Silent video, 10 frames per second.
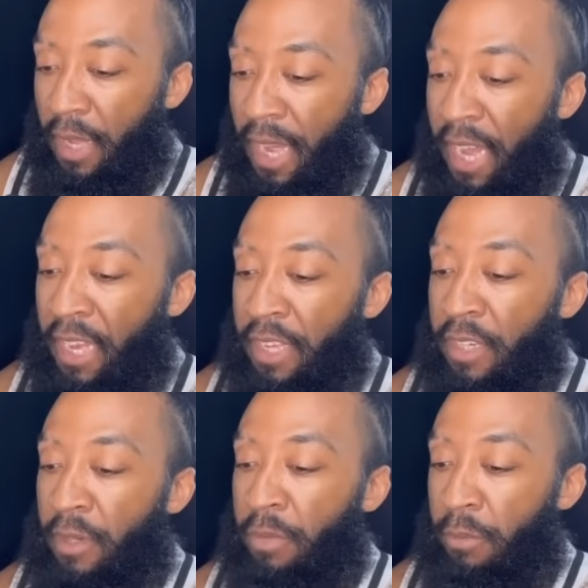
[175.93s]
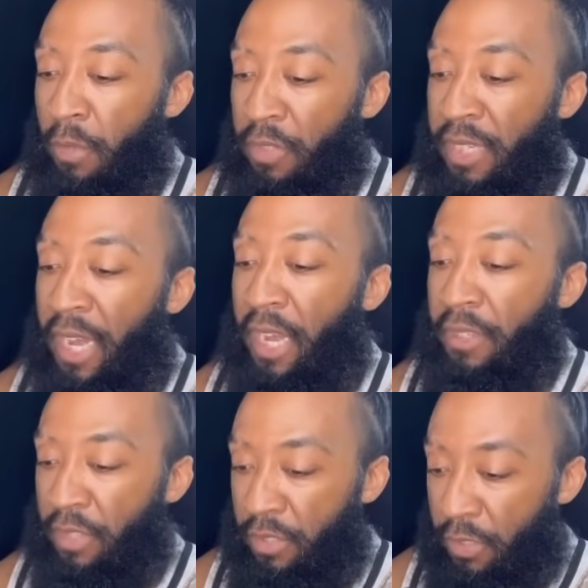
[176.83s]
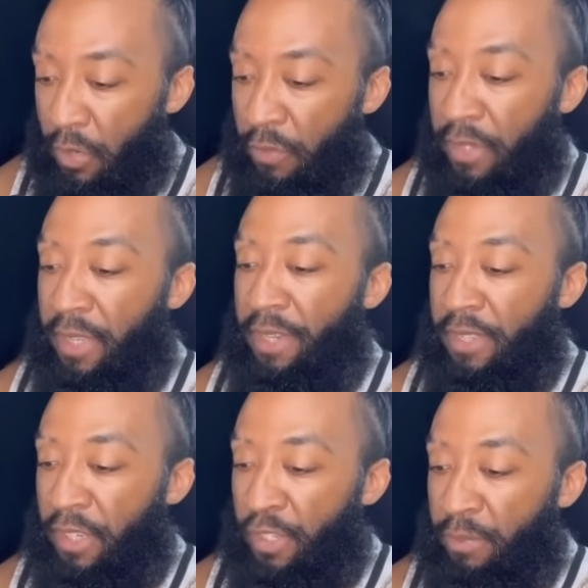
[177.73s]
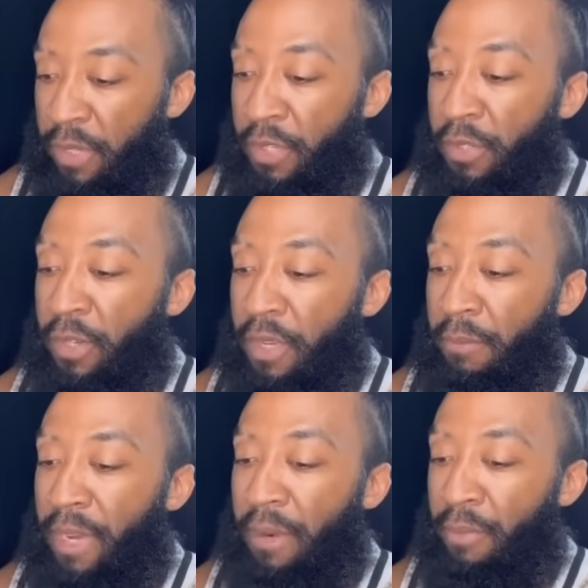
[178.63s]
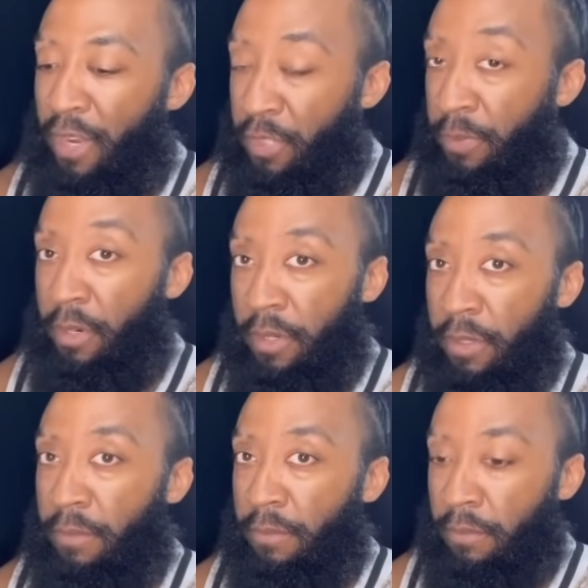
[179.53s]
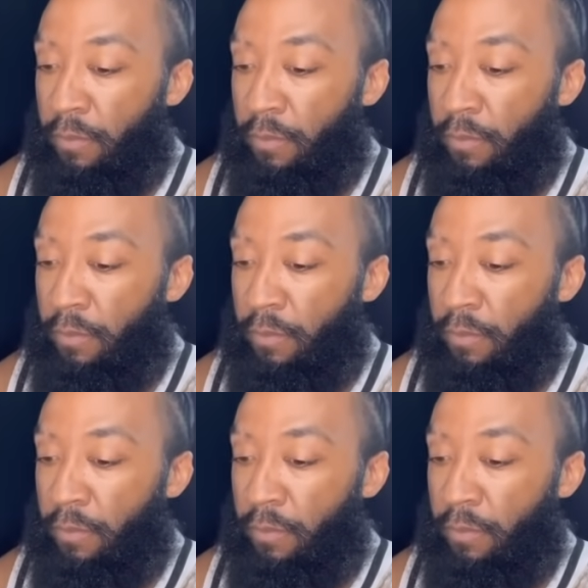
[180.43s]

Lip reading: I am the Most High's servant, and He takes pleasure in my prosperity.